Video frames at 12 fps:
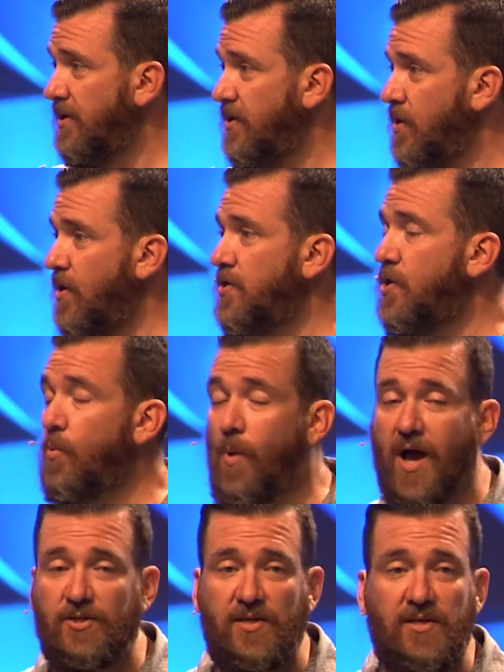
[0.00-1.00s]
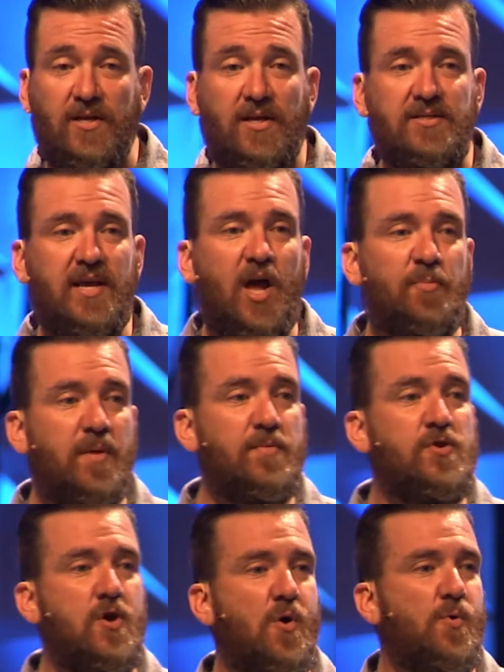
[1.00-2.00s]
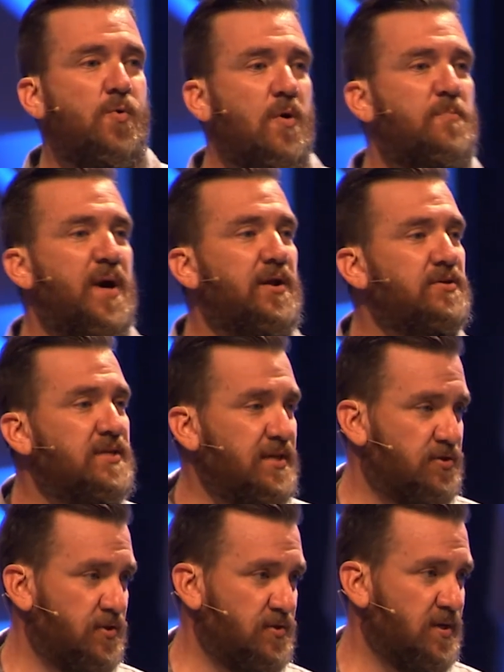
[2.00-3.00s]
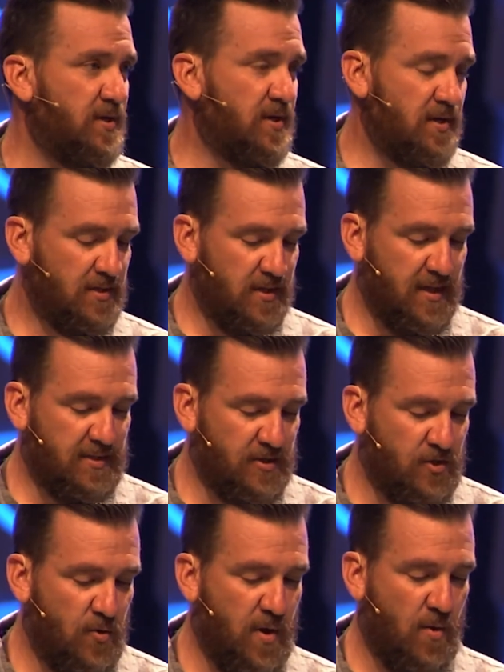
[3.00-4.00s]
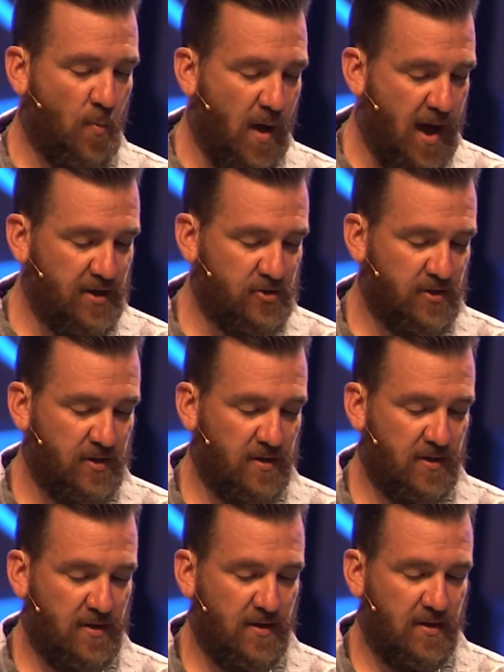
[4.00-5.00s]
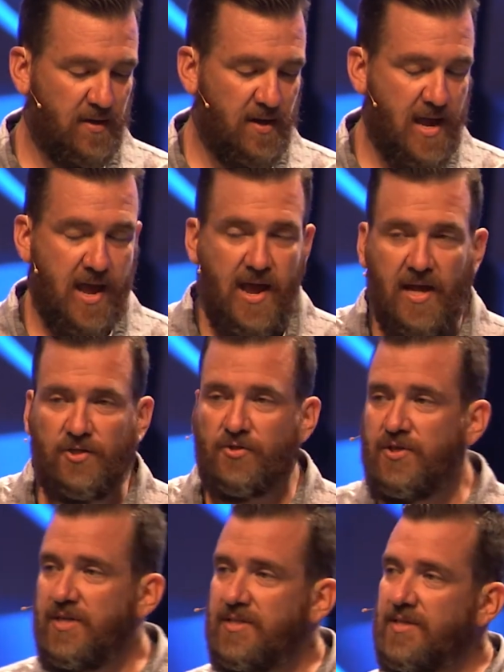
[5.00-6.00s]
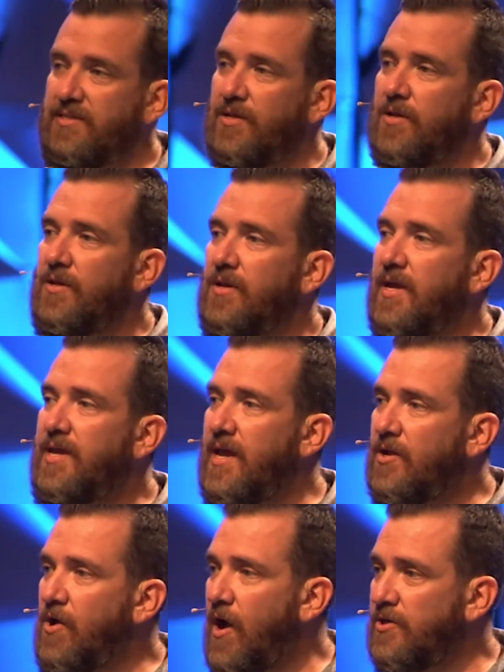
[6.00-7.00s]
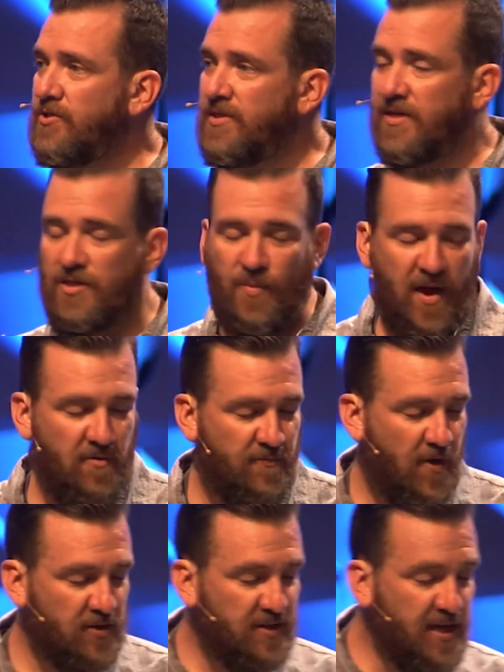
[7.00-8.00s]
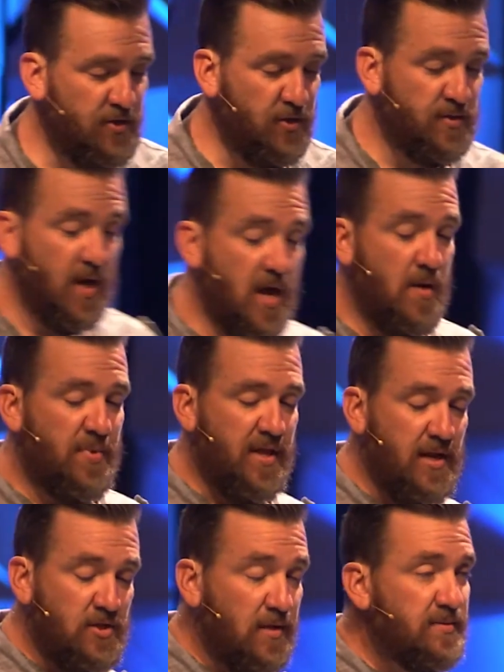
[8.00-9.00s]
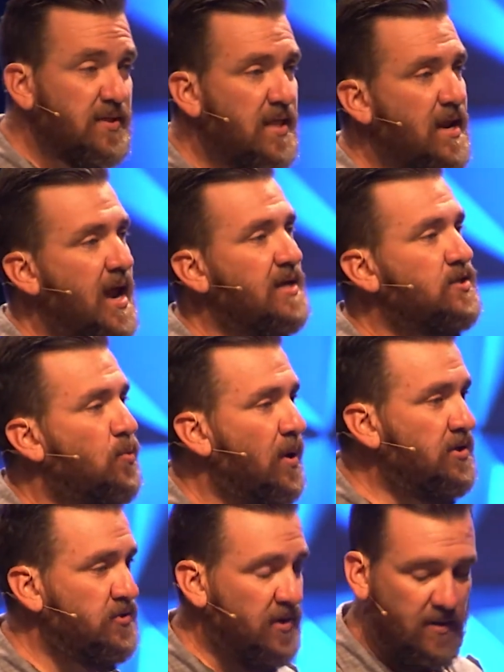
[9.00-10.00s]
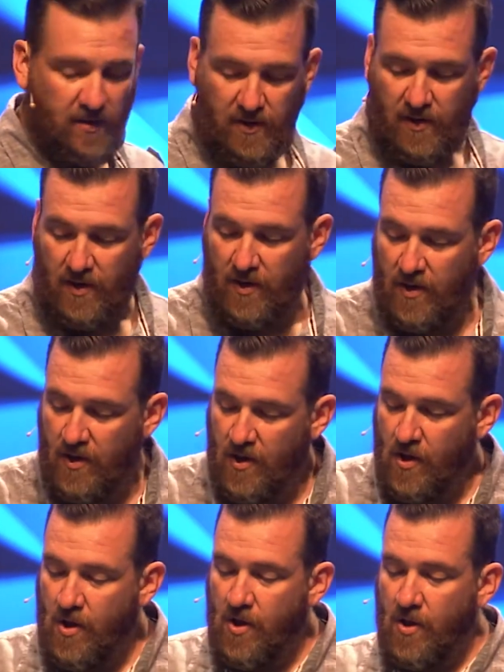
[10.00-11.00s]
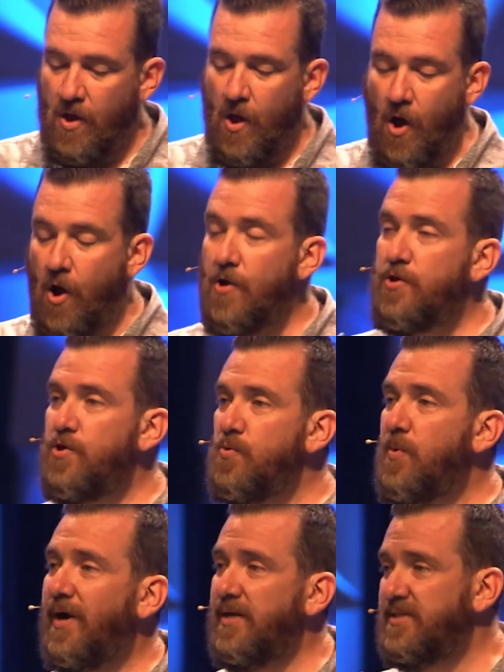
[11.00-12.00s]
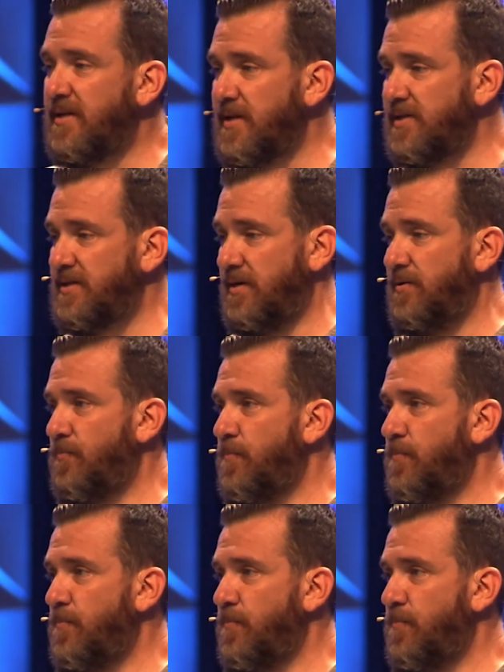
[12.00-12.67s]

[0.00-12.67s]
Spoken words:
or you're watching, to help them know who are better teachers to listen to and watch. And so Jesus, again, cautions us about false teachers, but then he jumps to the next question. Are you ready to listen?